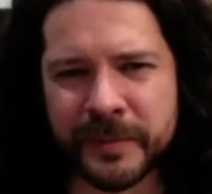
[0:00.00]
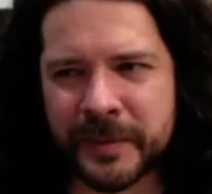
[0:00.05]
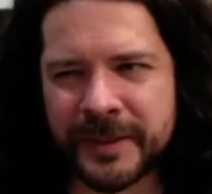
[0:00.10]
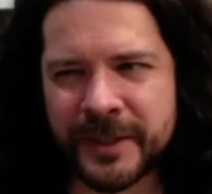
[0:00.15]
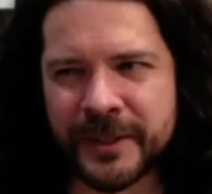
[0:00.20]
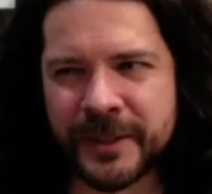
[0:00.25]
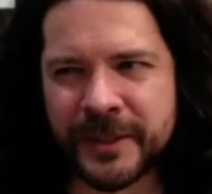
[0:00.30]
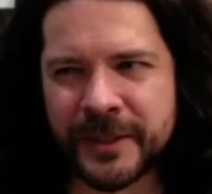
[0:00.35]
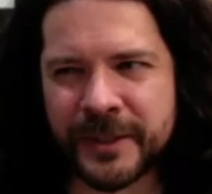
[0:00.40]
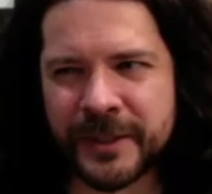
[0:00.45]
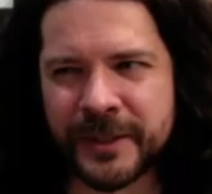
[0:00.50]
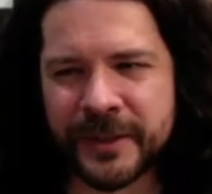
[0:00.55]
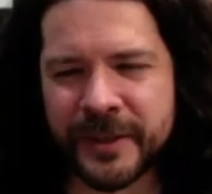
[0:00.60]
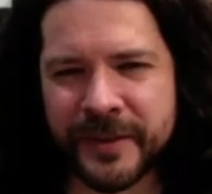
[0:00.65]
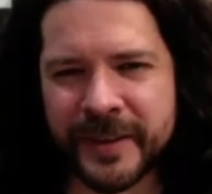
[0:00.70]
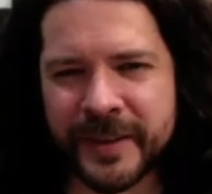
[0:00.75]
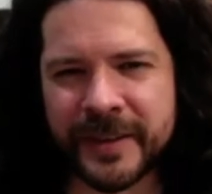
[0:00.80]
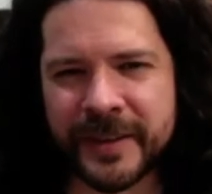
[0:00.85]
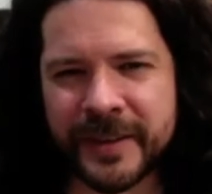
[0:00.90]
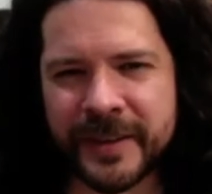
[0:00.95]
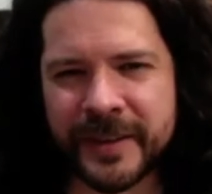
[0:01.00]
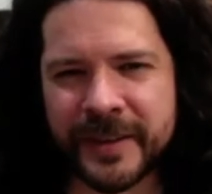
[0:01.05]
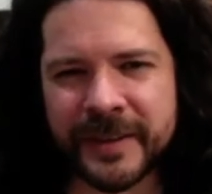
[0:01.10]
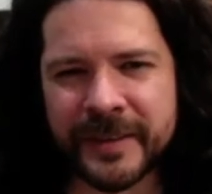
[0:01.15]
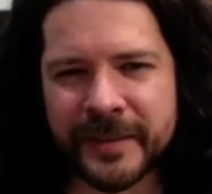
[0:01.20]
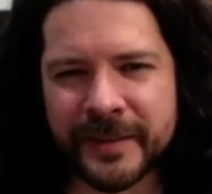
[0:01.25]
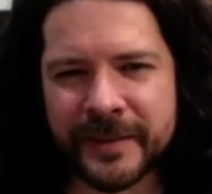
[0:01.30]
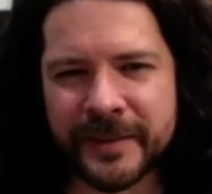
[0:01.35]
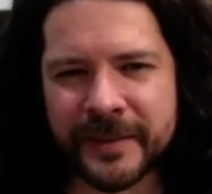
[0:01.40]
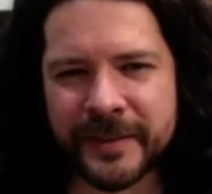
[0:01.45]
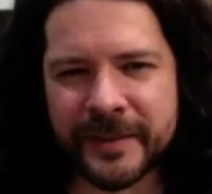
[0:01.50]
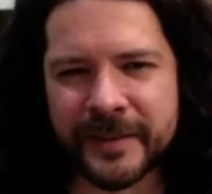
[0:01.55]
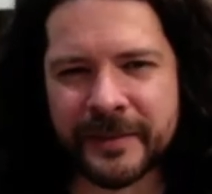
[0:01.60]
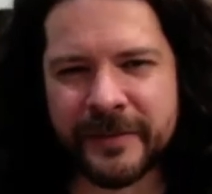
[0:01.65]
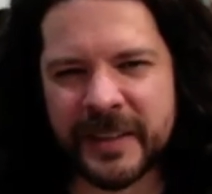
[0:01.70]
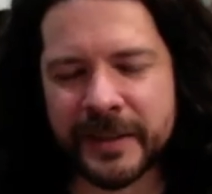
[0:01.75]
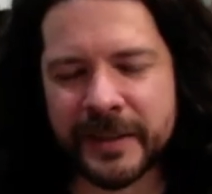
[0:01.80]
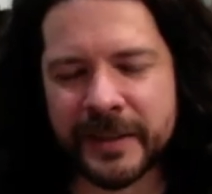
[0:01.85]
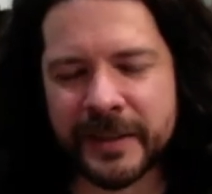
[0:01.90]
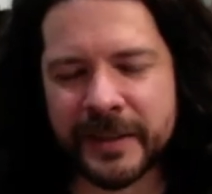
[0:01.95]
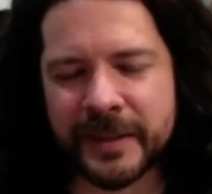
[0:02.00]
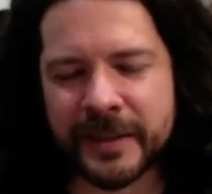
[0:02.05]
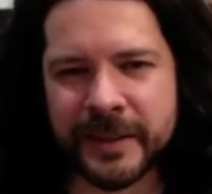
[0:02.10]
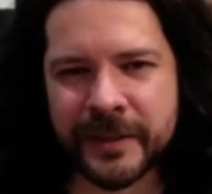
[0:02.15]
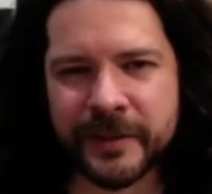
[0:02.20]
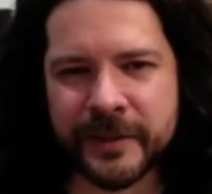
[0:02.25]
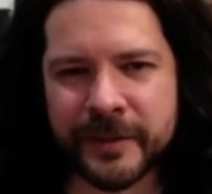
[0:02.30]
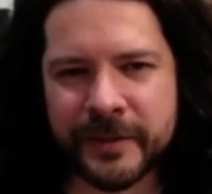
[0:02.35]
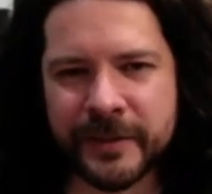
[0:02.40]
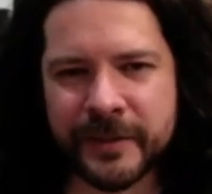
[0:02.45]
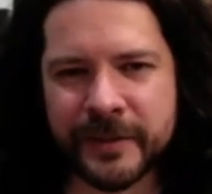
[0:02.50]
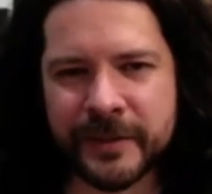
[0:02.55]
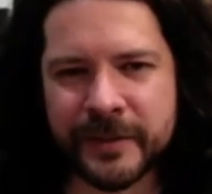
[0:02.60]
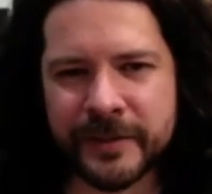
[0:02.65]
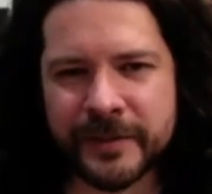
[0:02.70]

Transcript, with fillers: It's such a different feeling, you know?